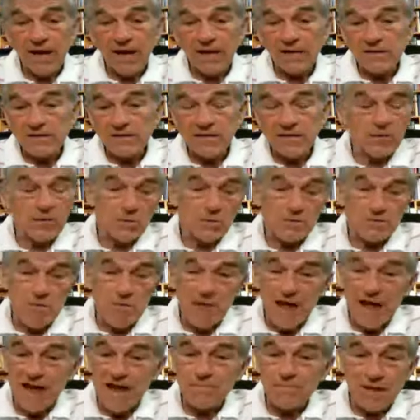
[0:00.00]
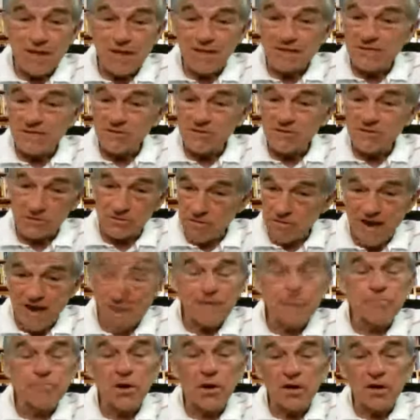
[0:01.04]
uh, said it was bad medicine, was
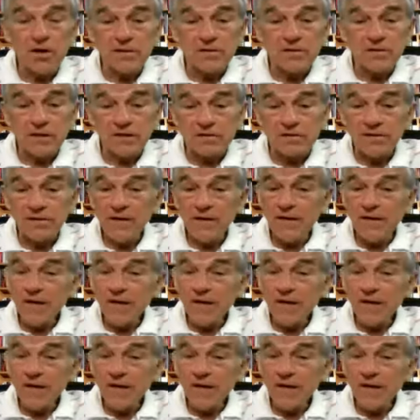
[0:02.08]
bad politics.